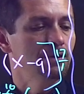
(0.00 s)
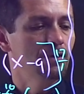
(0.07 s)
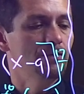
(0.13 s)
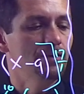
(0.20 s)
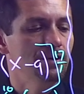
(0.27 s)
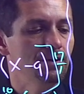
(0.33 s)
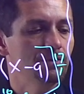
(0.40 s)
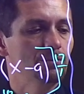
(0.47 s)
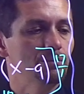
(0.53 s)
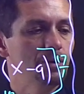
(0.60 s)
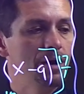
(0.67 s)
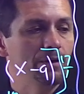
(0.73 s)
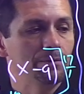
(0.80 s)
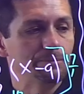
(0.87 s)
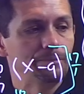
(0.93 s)
over here on the
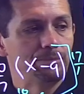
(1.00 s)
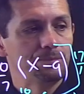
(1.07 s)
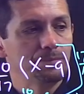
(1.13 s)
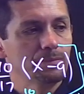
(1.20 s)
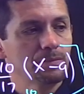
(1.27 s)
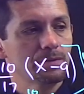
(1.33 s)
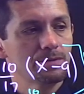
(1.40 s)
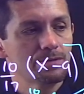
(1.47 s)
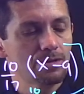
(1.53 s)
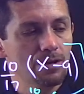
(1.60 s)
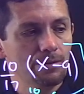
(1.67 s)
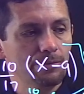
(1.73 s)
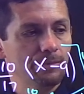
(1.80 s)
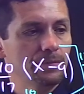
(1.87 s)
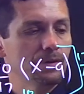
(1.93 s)
bottom. So,